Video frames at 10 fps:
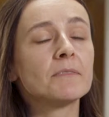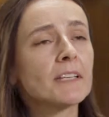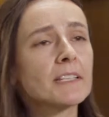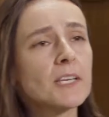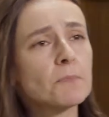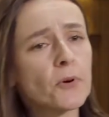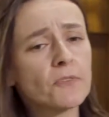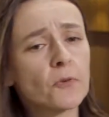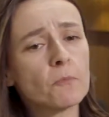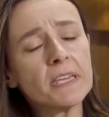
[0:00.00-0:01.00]
the key
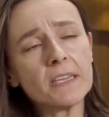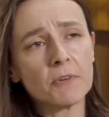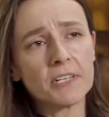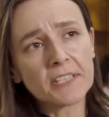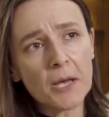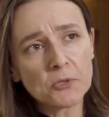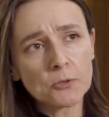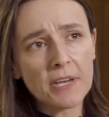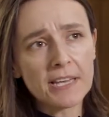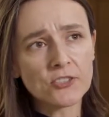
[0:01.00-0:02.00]
point for me when it comes
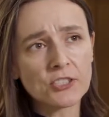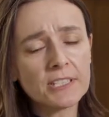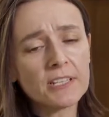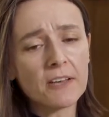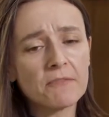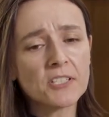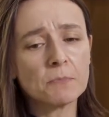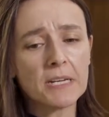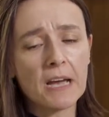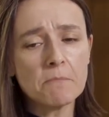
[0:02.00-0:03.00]
to ESG in
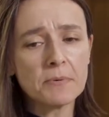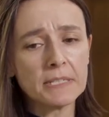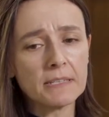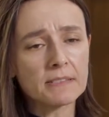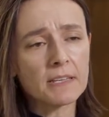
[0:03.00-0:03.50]
investment companies